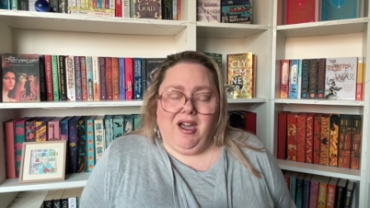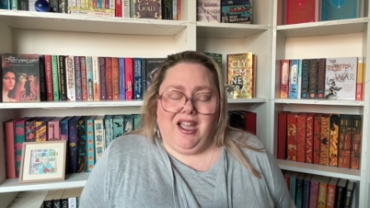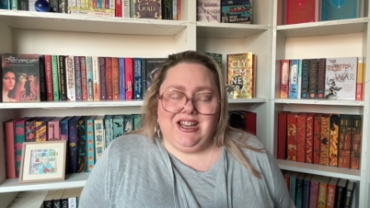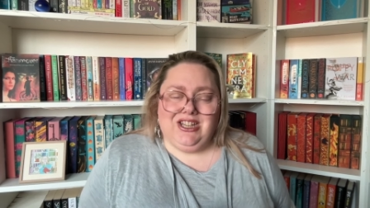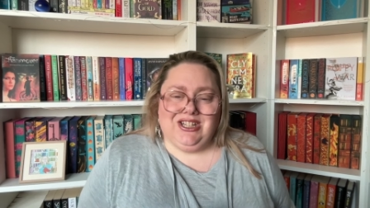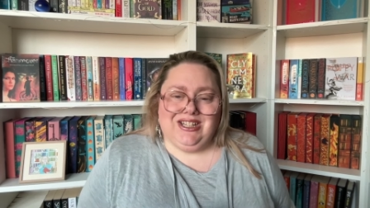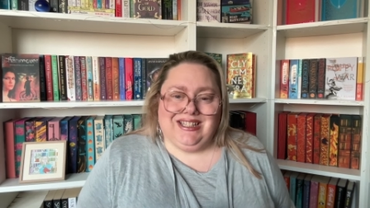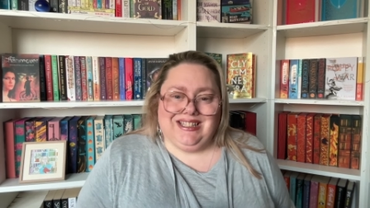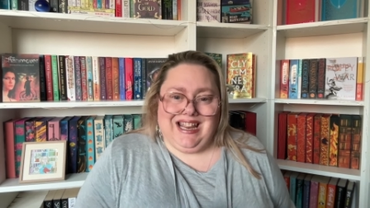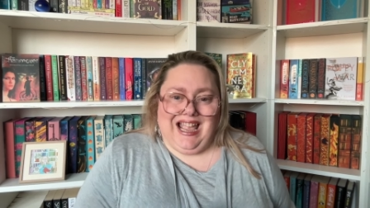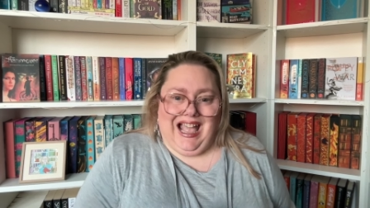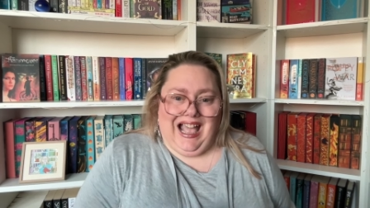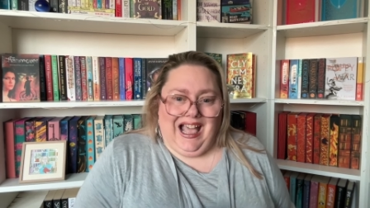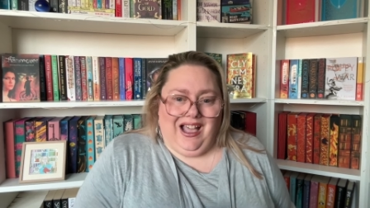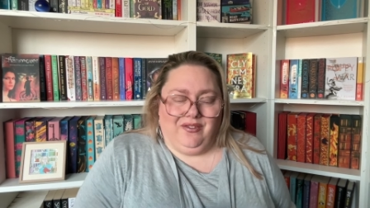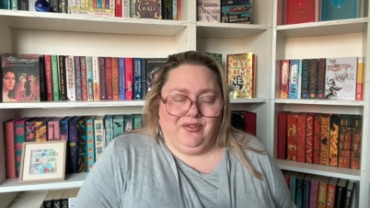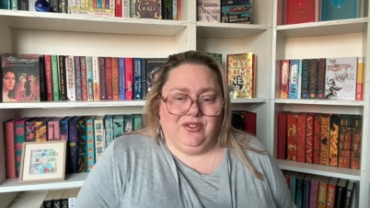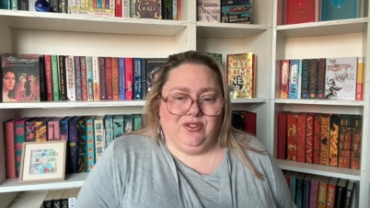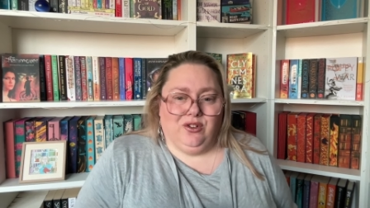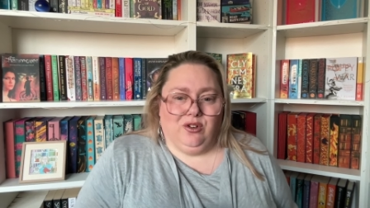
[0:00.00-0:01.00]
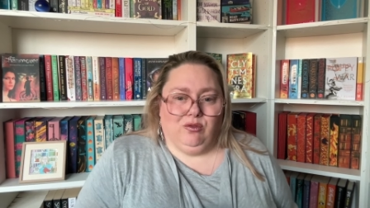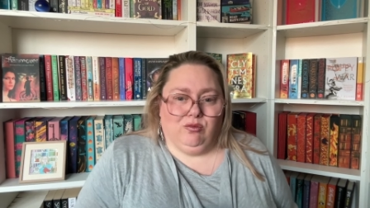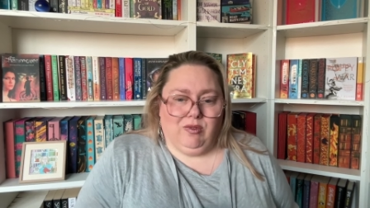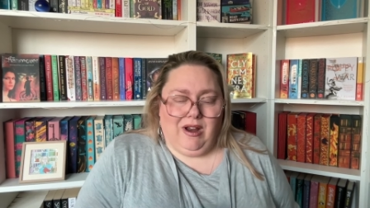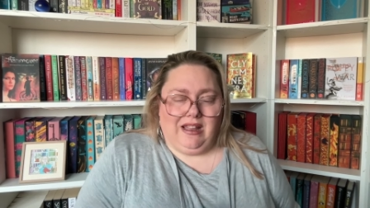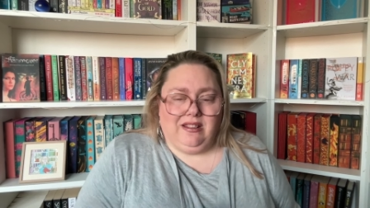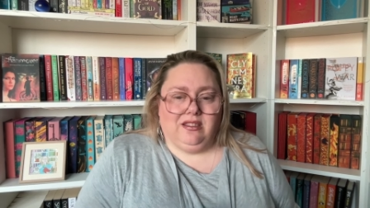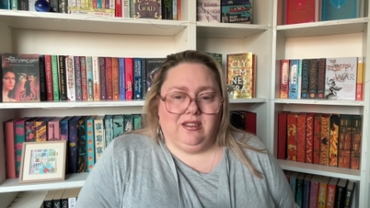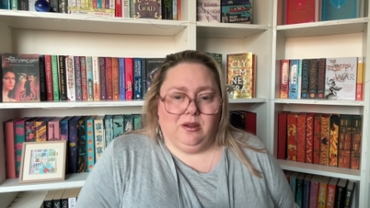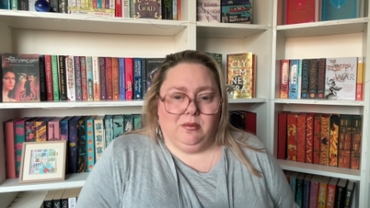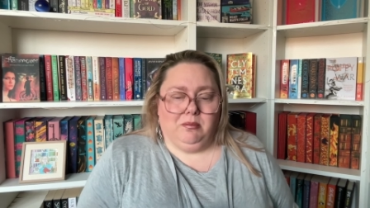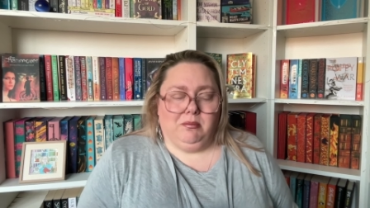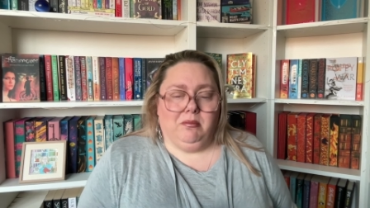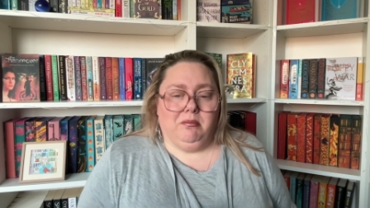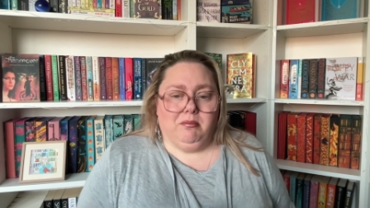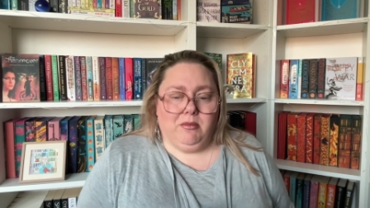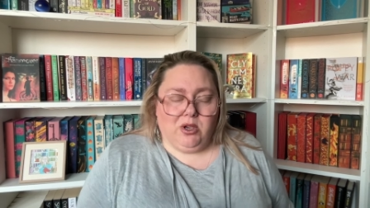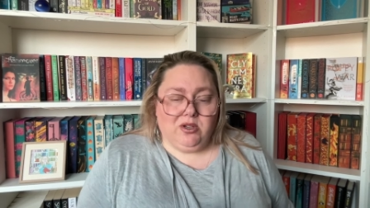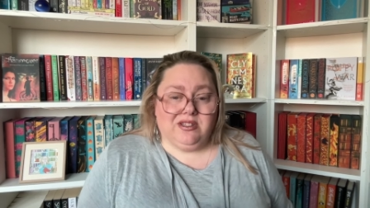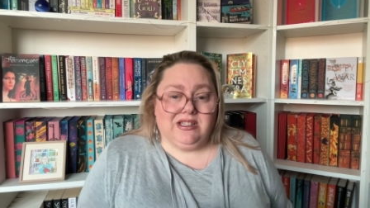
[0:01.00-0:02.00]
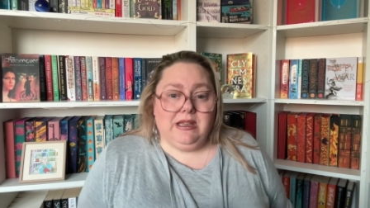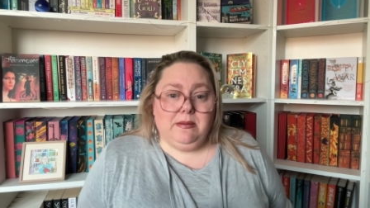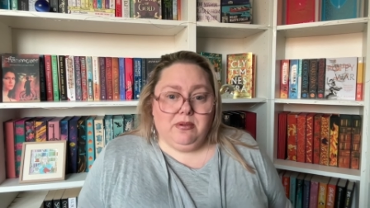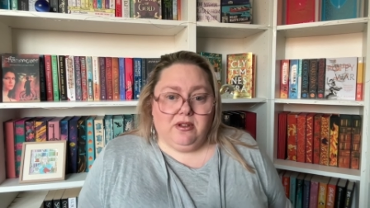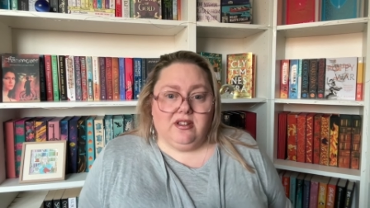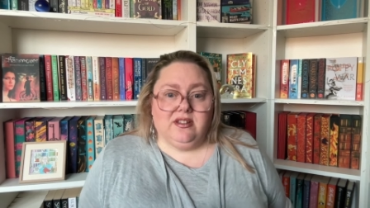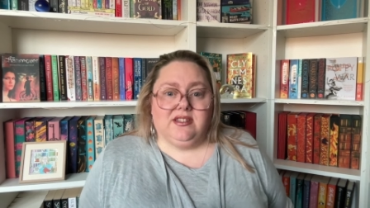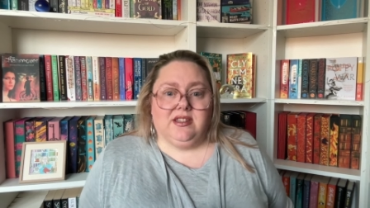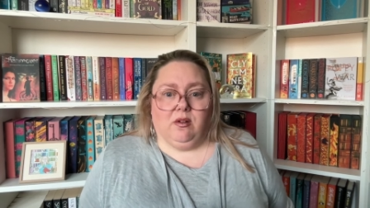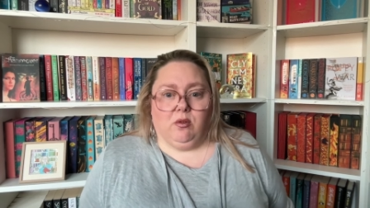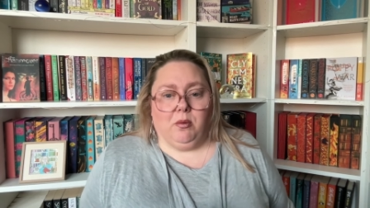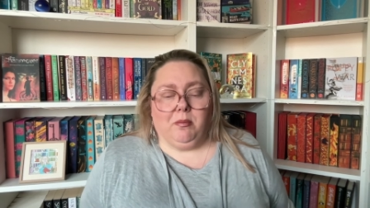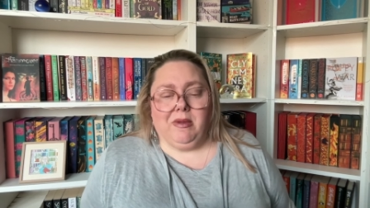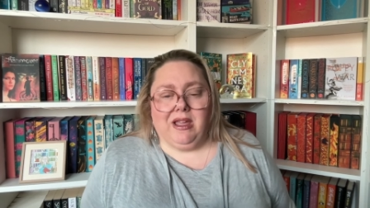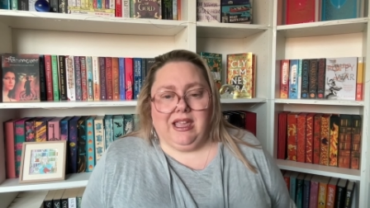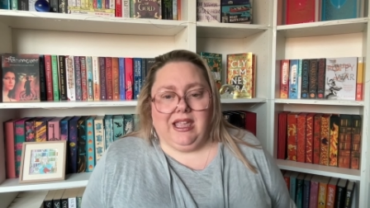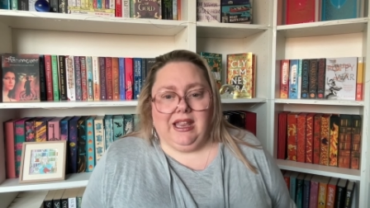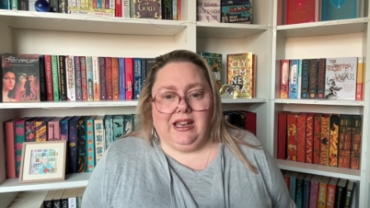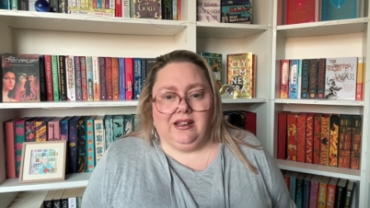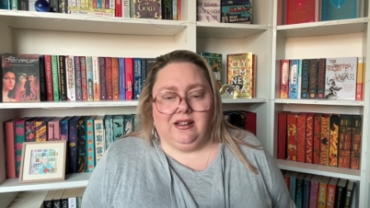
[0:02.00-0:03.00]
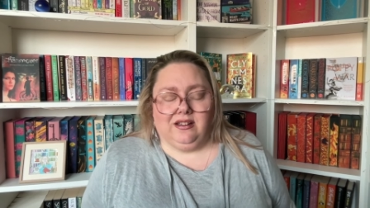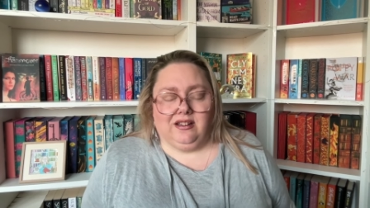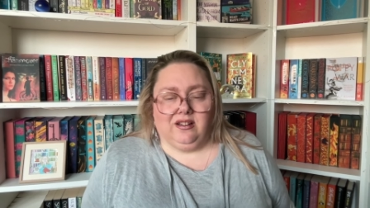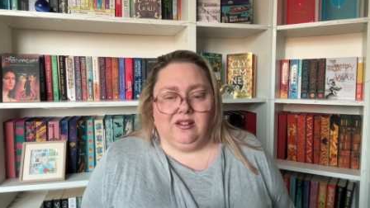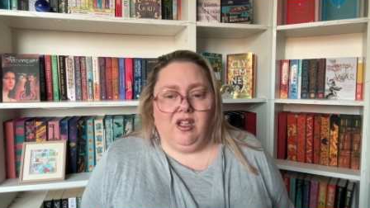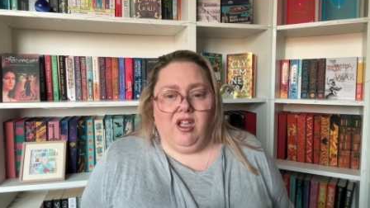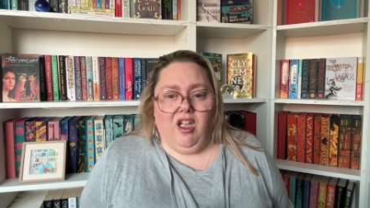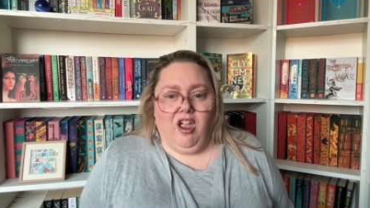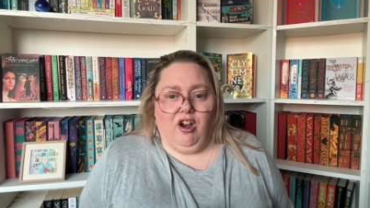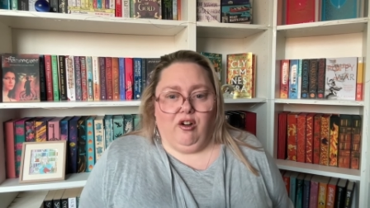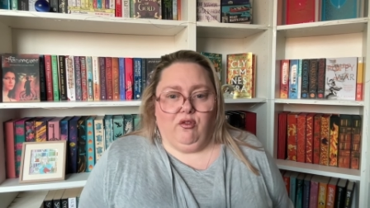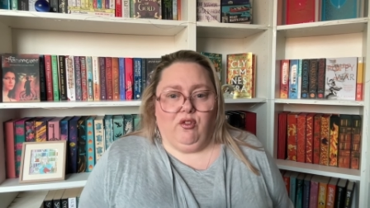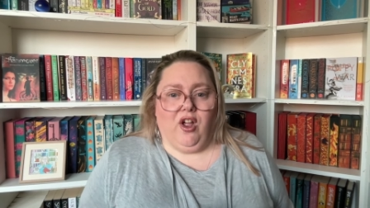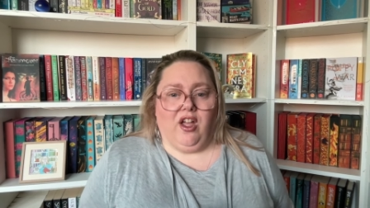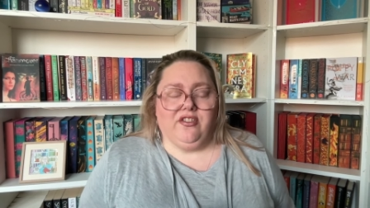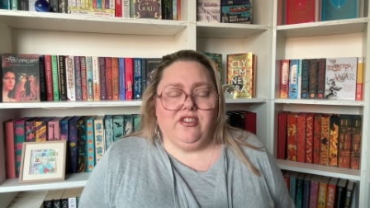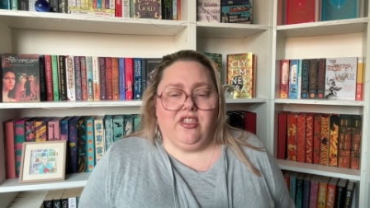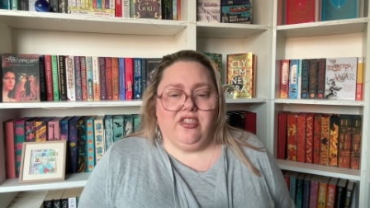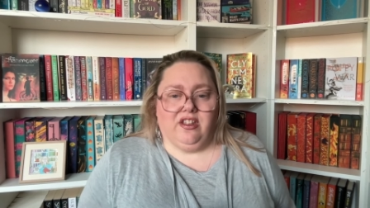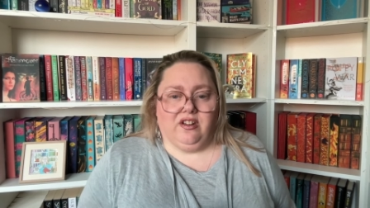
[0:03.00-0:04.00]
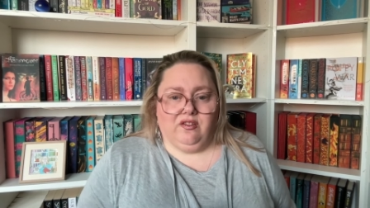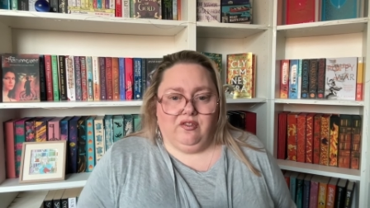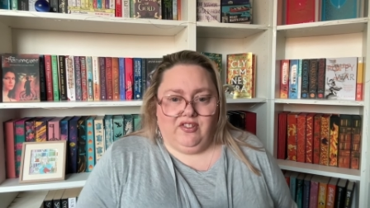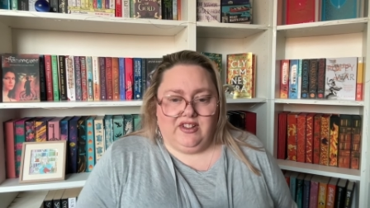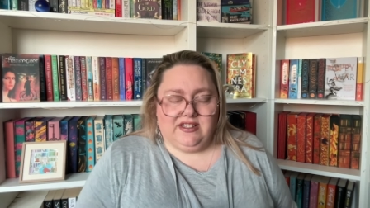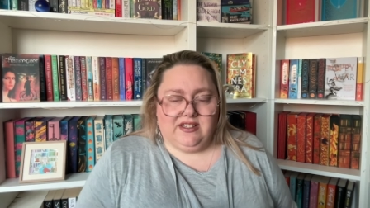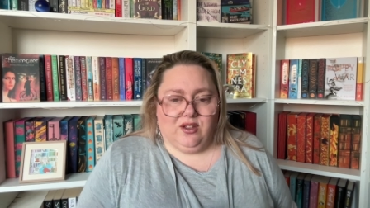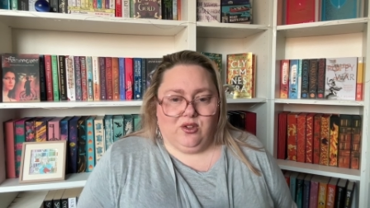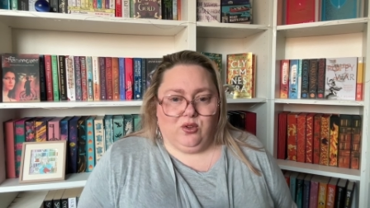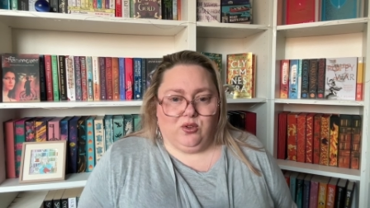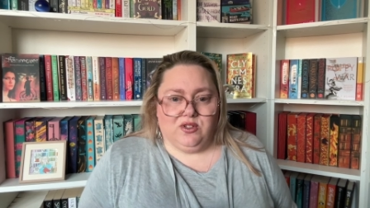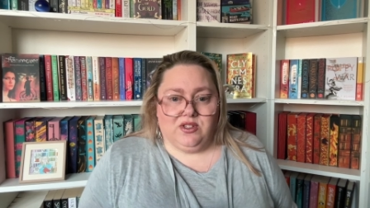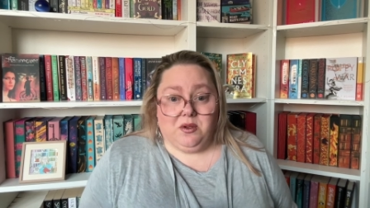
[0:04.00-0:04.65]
I just haven't read them, mostly because they're on my Kindle rather than physical.